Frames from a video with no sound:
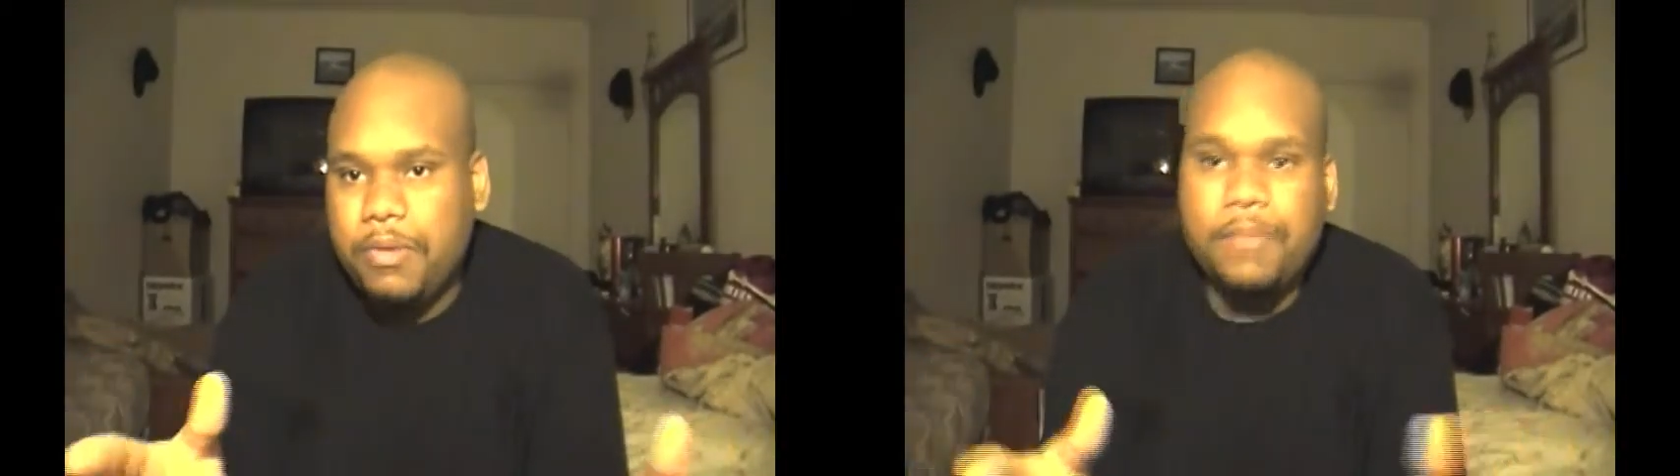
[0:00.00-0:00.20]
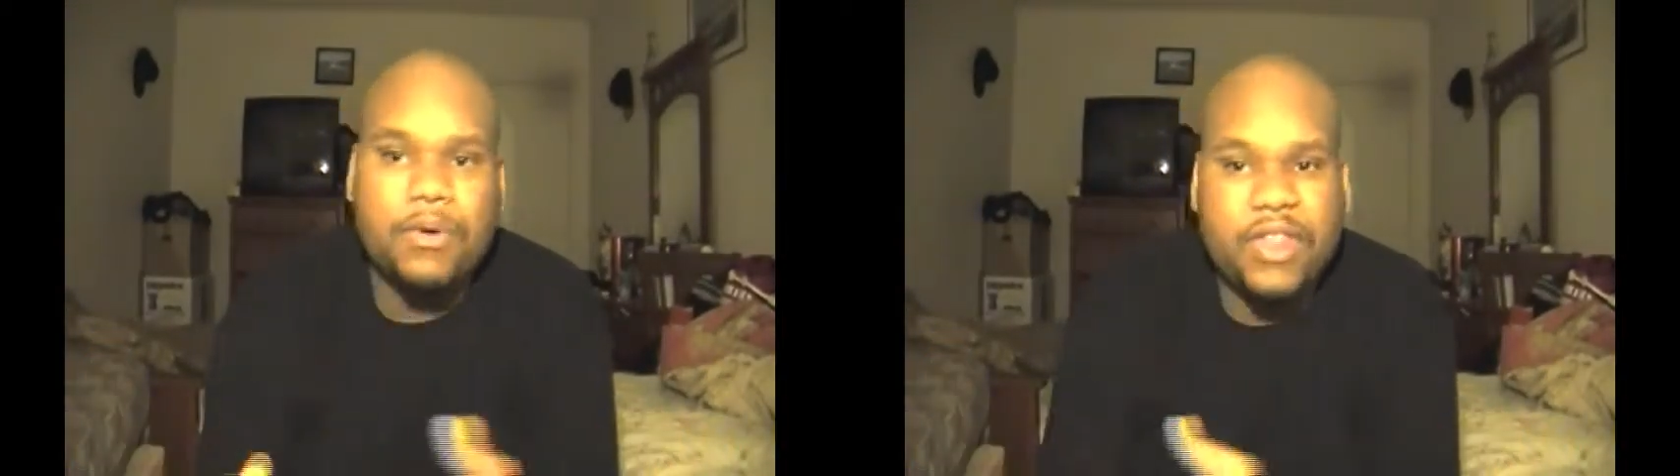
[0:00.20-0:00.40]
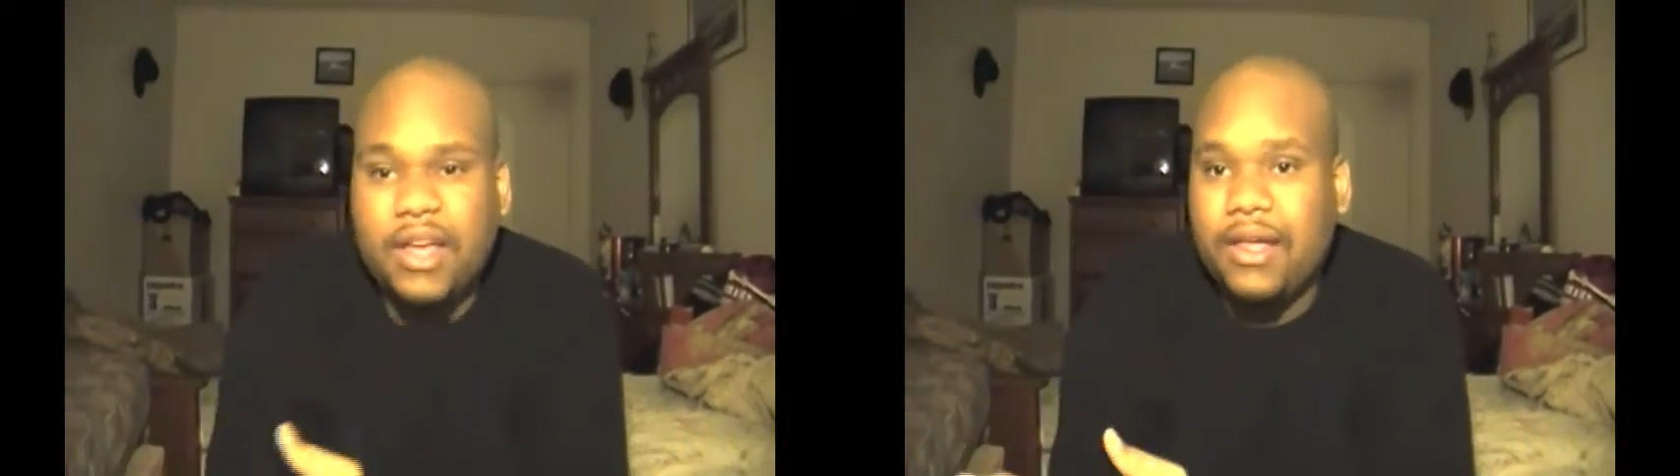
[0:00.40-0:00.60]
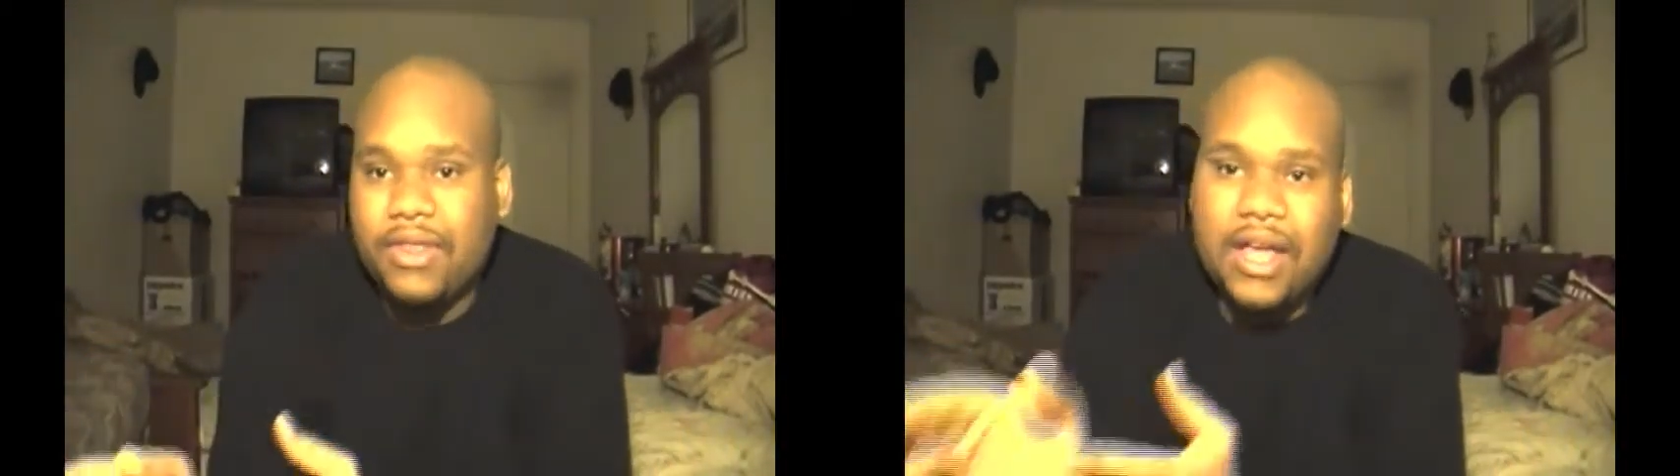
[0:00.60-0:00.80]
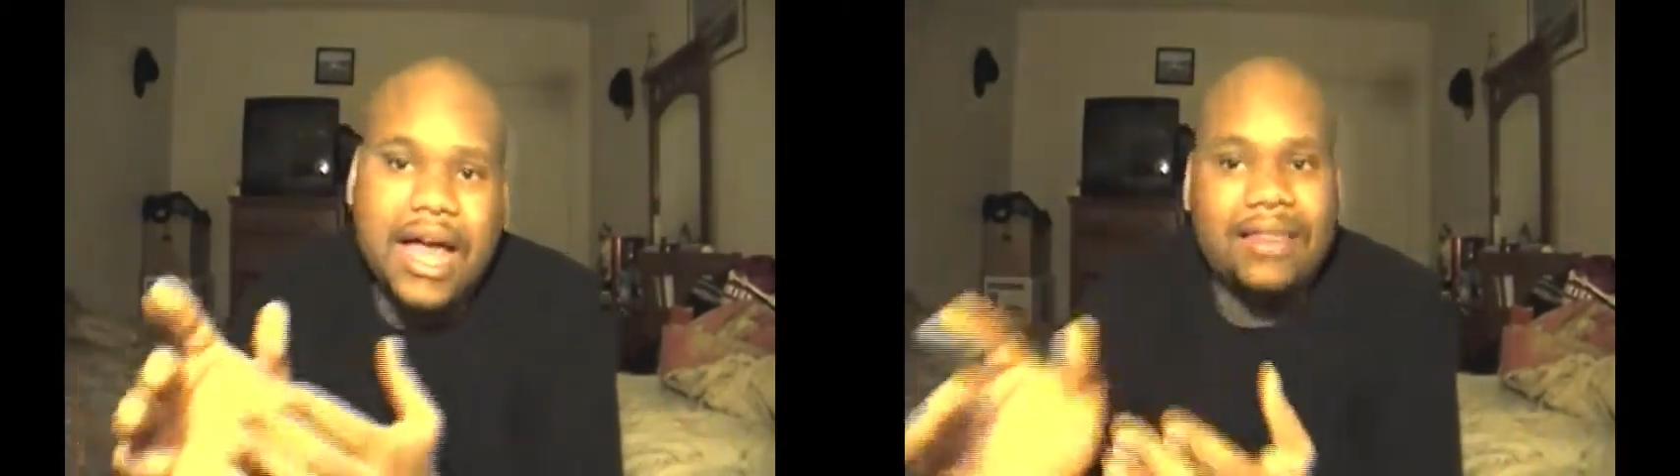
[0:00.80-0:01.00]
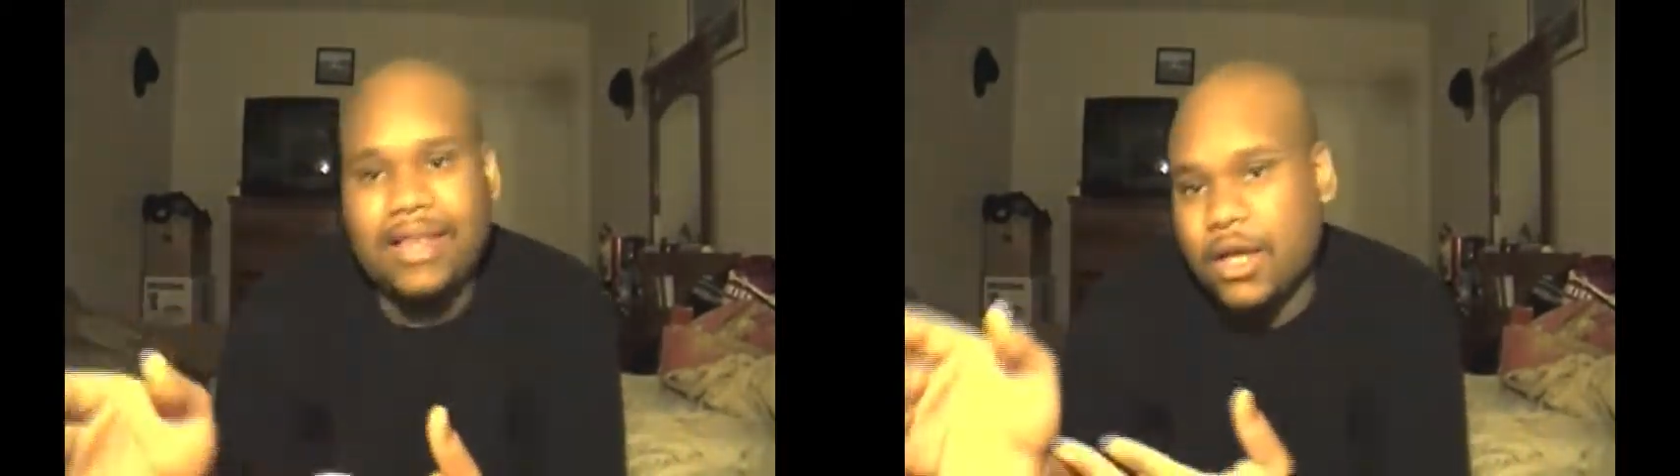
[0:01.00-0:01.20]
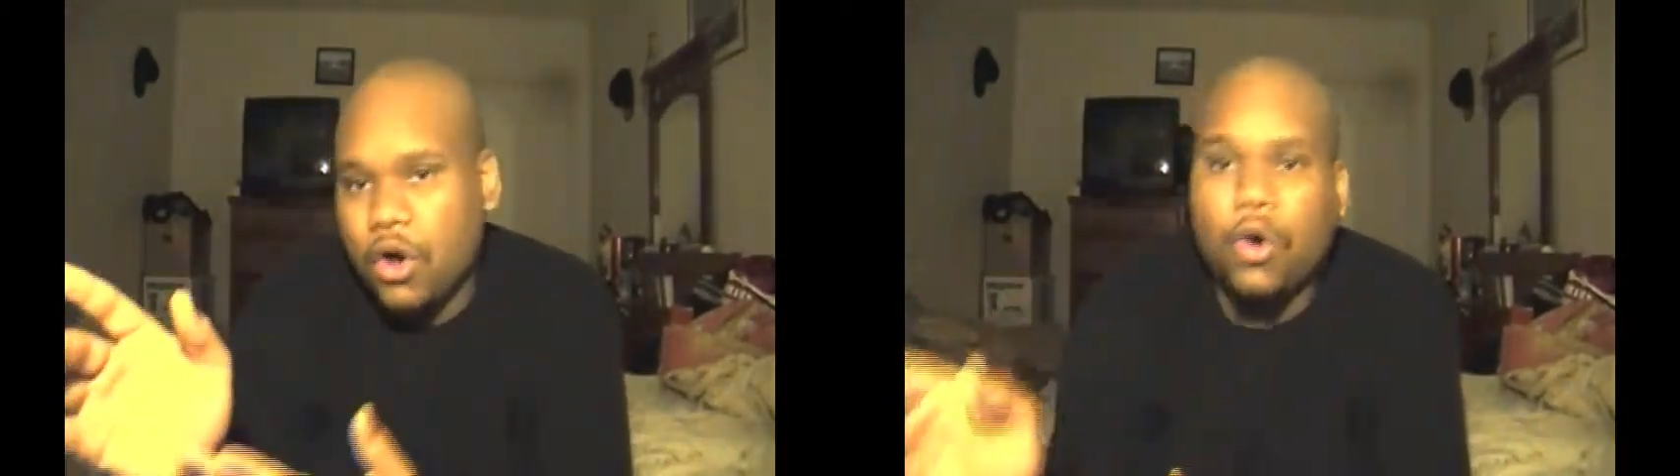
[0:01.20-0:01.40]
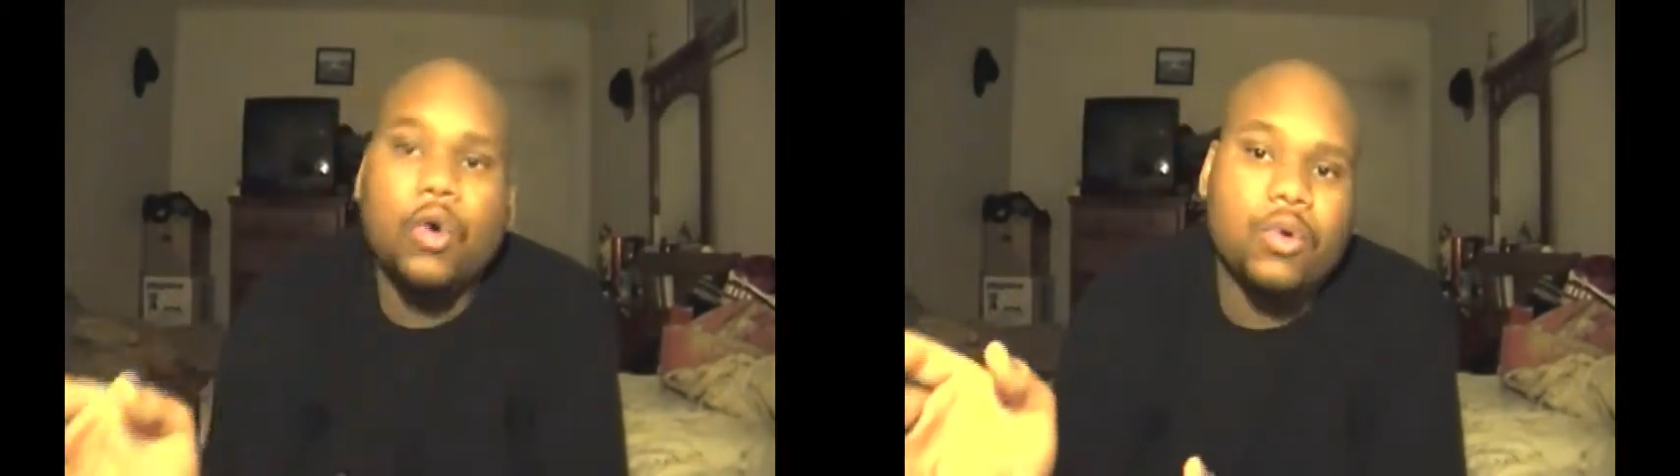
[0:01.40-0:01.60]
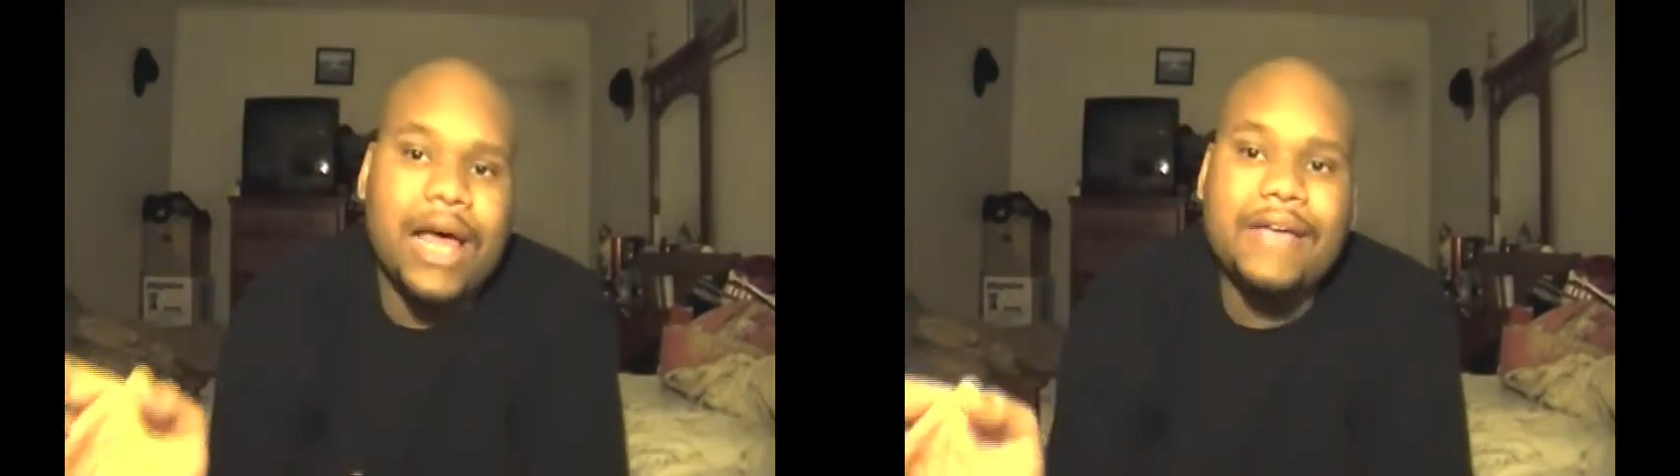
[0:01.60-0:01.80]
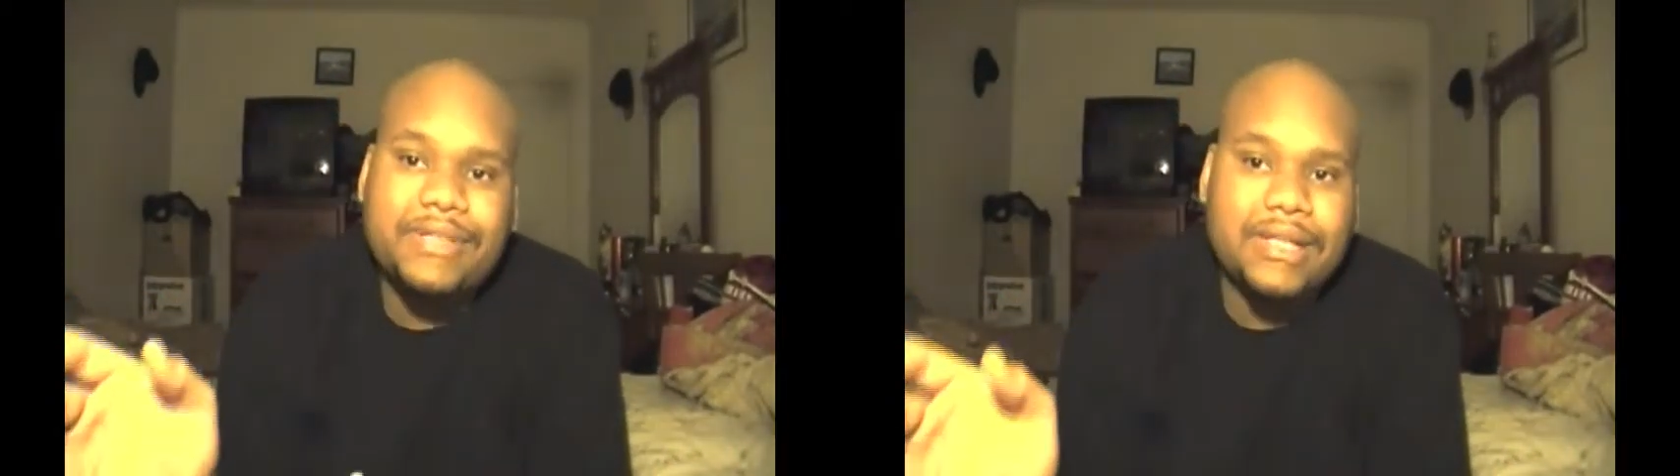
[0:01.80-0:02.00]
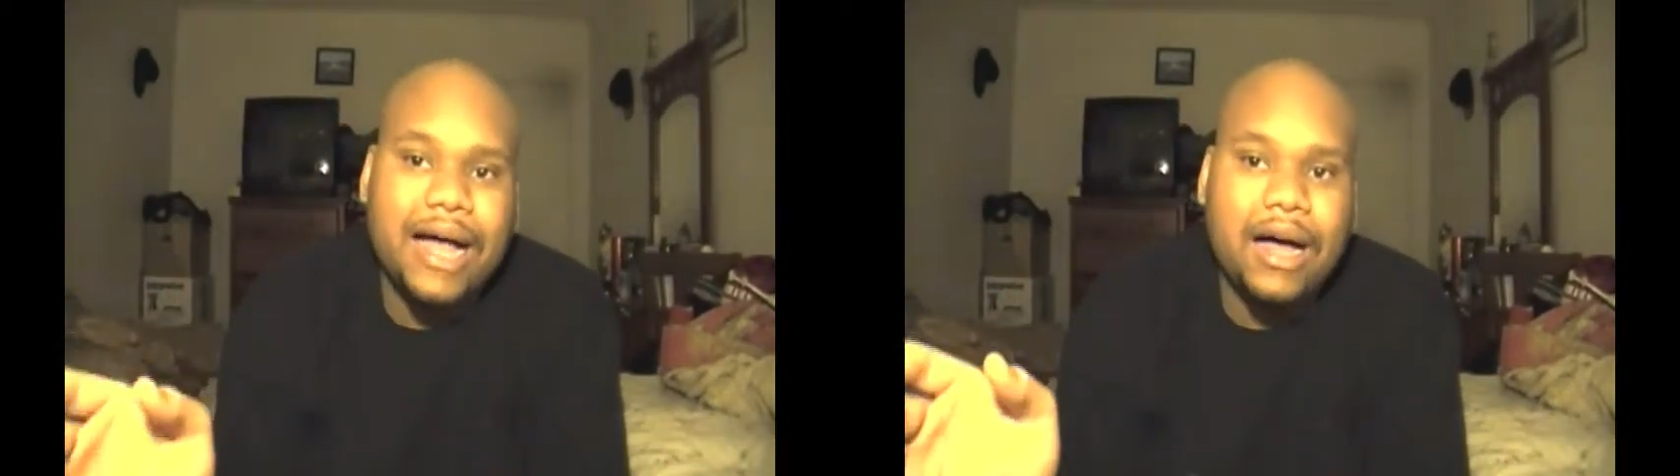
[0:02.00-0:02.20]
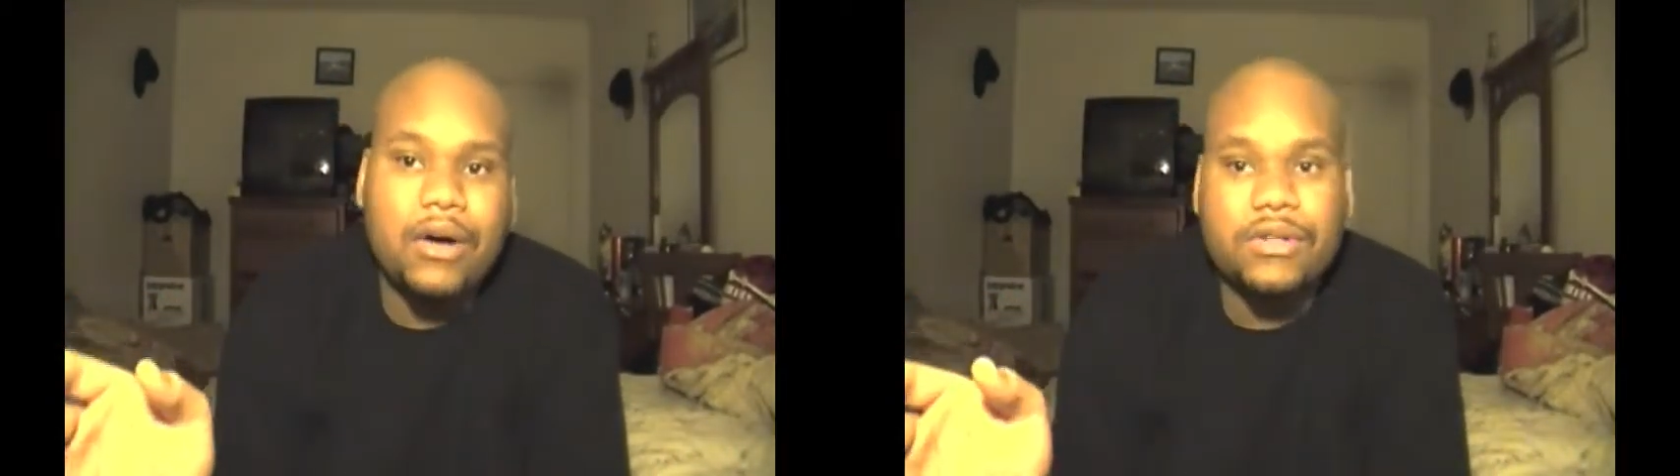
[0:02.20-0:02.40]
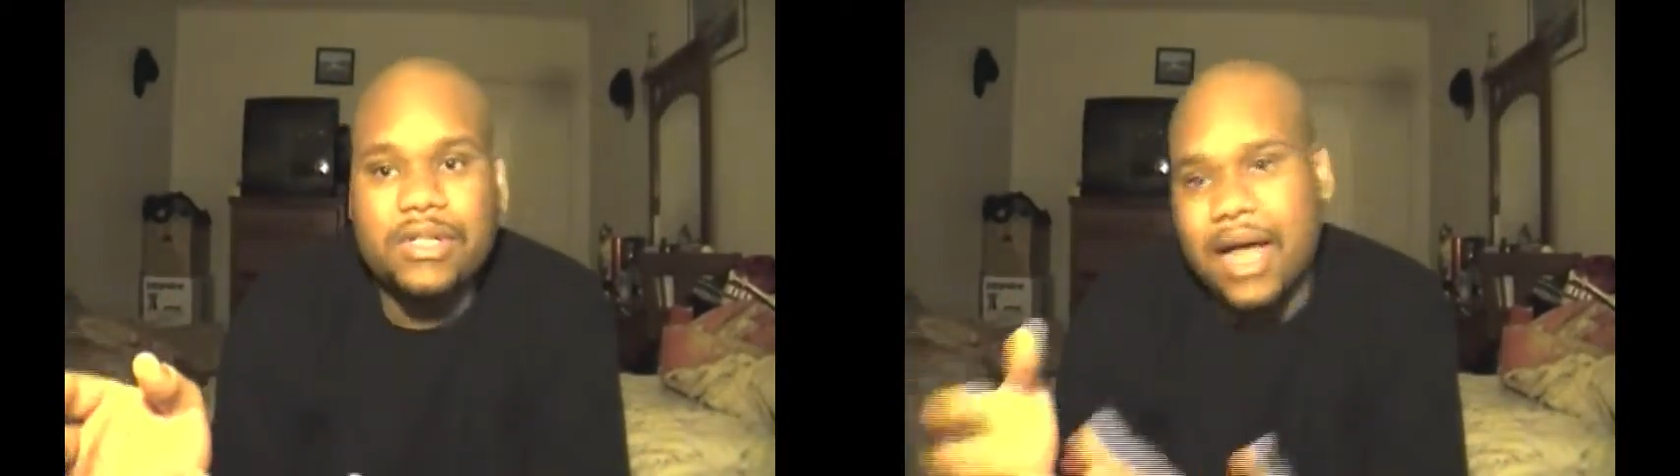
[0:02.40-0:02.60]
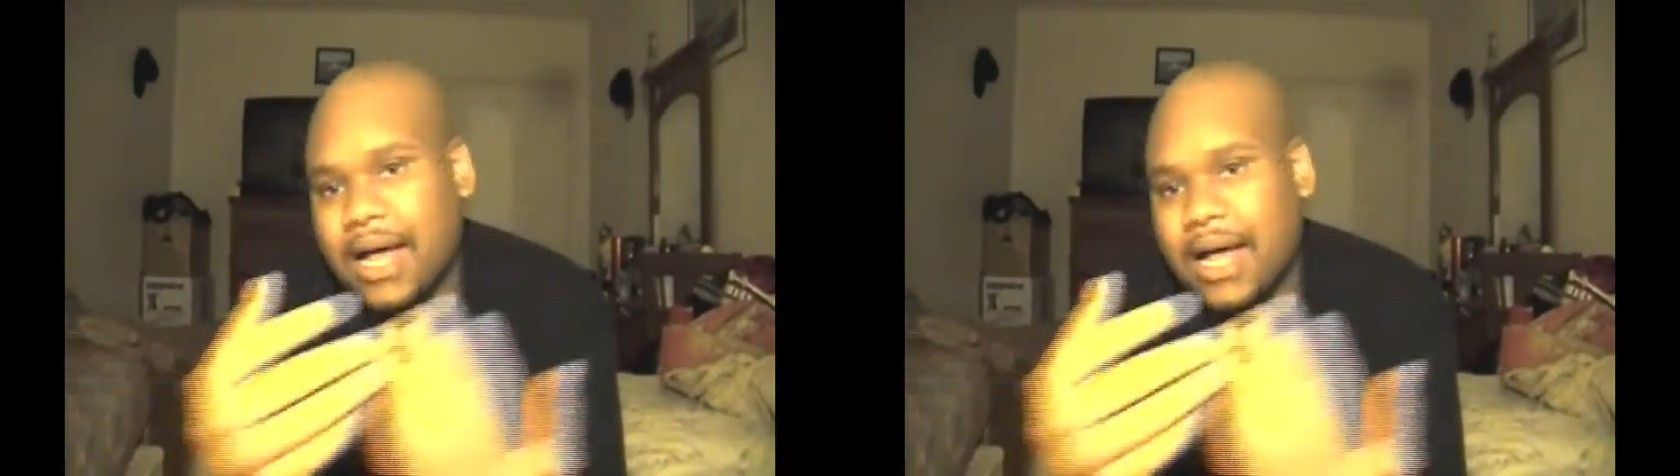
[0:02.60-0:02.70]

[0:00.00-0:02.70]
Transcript: People, they got their own lifestyles.